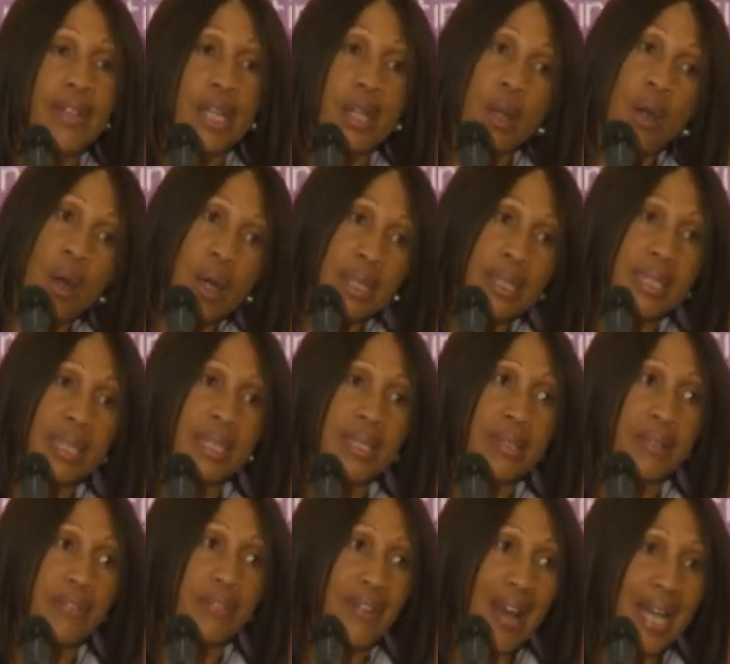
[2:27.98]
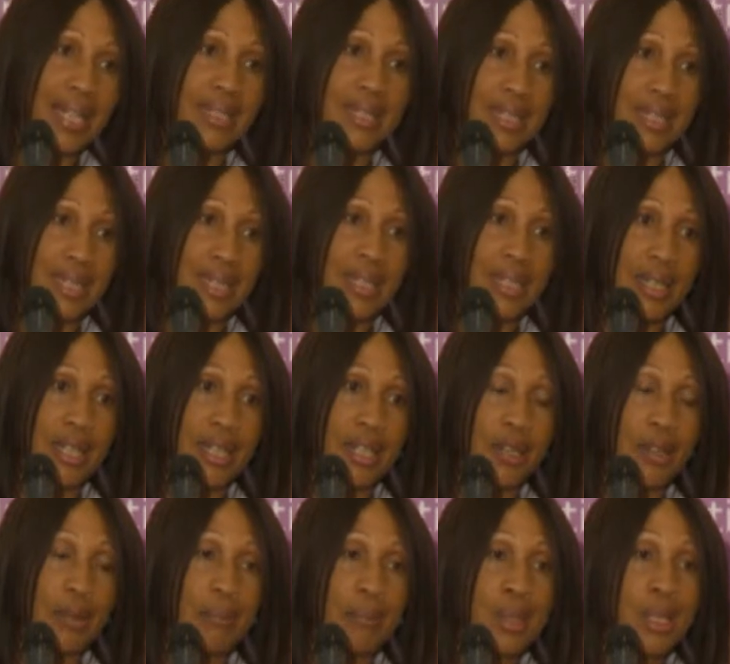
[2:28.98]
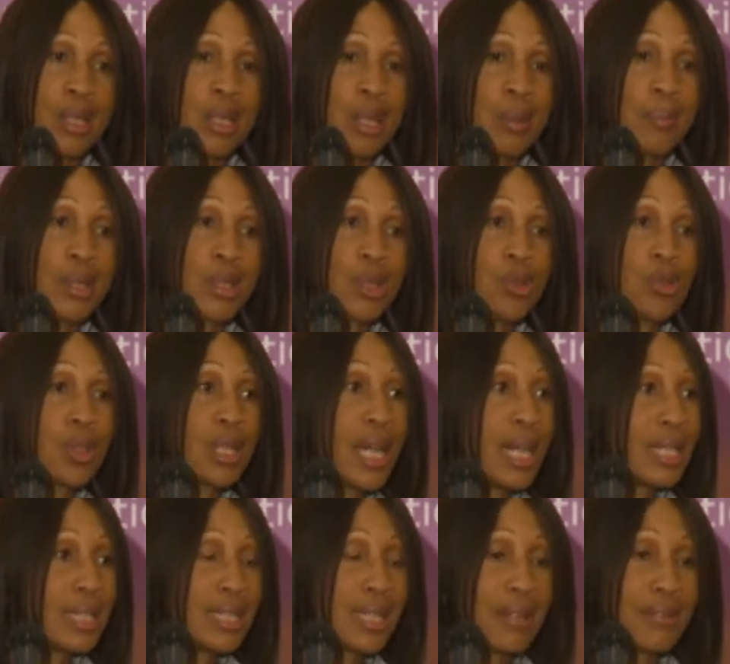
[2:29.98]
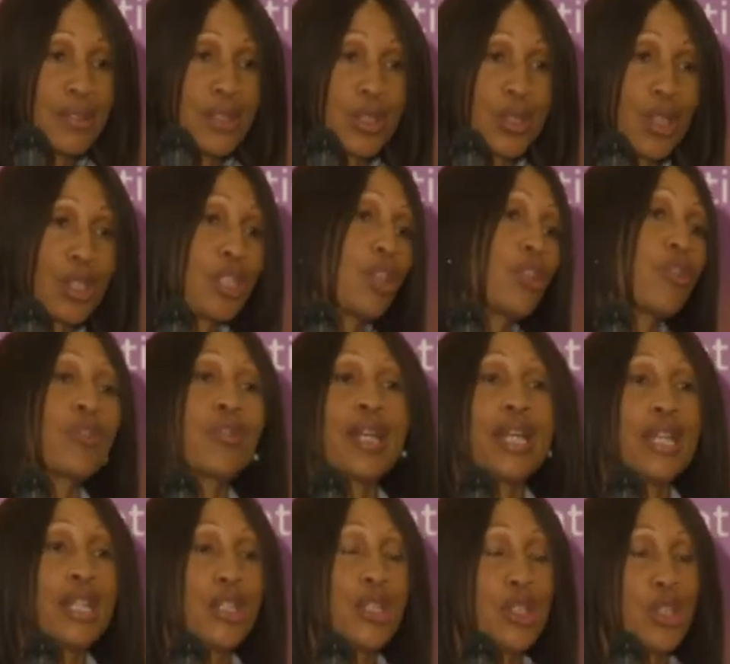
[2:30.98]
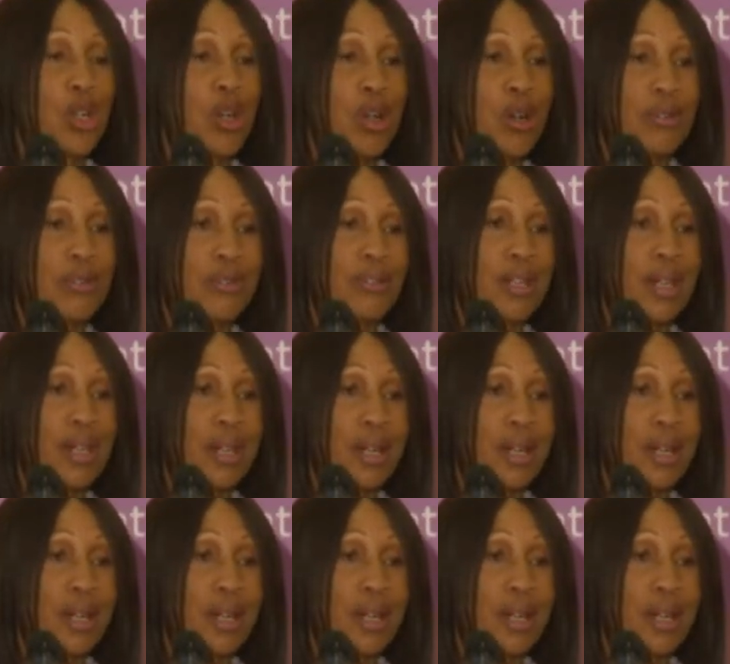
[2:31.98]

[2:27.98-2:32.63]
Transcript: cost factors in there. But you guys have such a range of